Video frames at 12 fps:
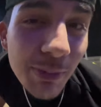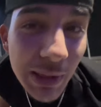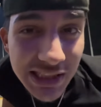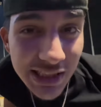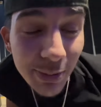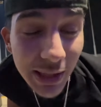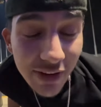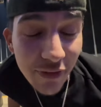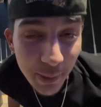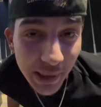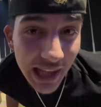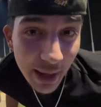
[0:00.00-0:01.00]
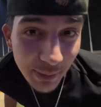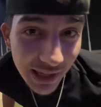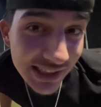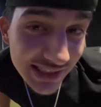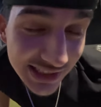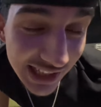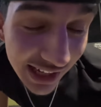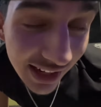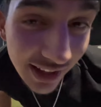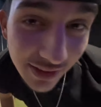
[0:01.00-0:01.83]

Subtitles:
But she be giving me lap dances at night.